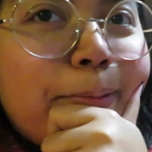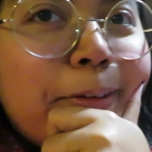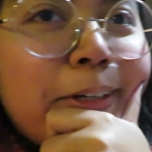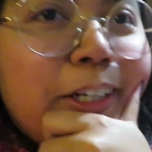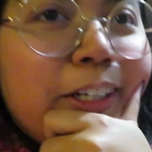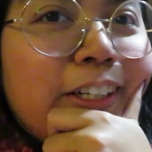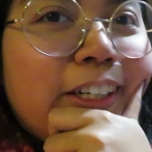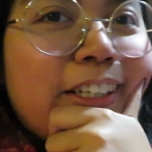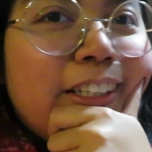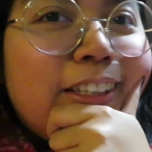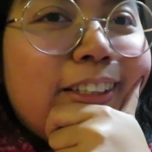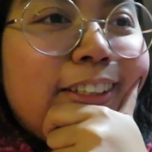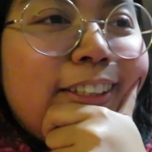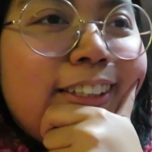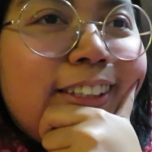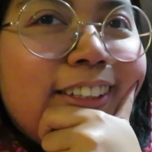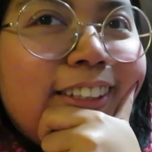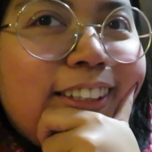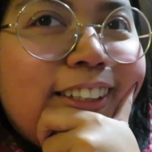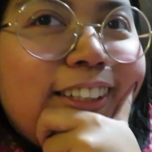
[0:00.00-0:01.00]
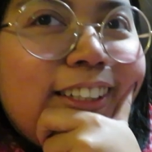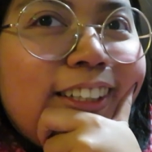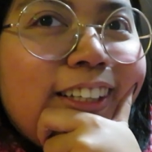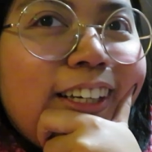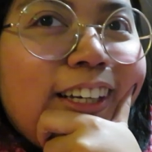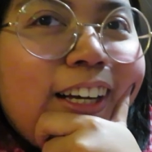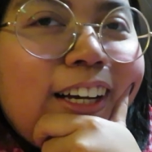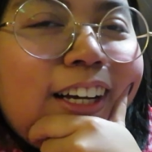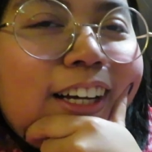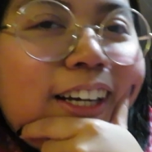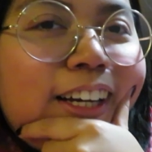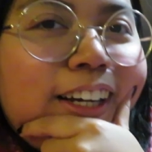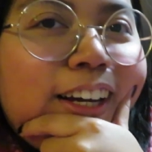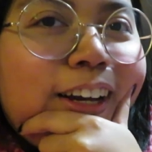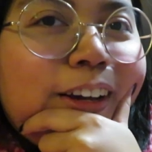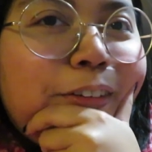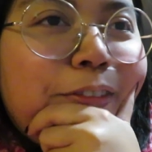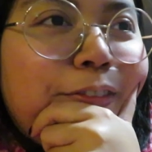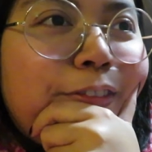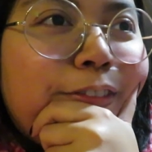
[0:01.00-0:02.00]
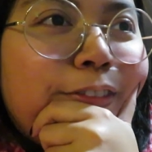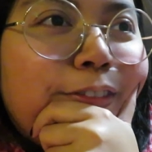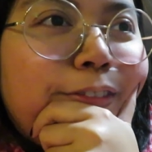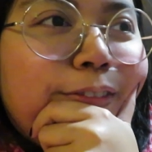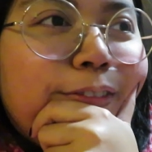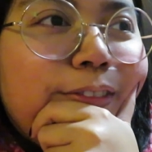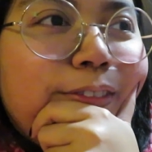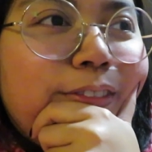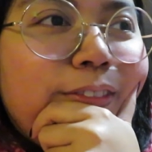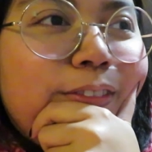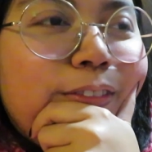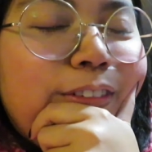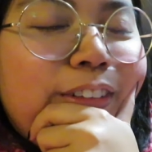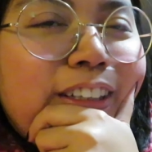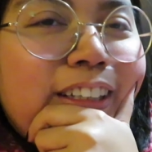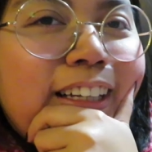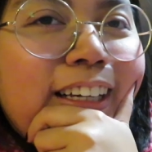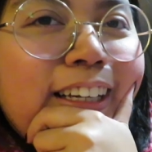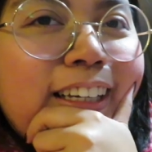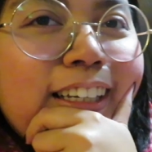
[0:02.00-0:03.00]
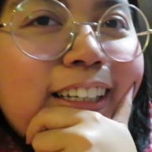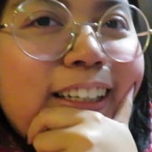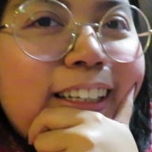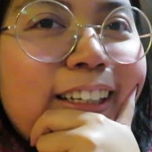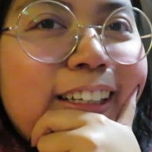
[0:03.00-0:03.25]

periods, I feel like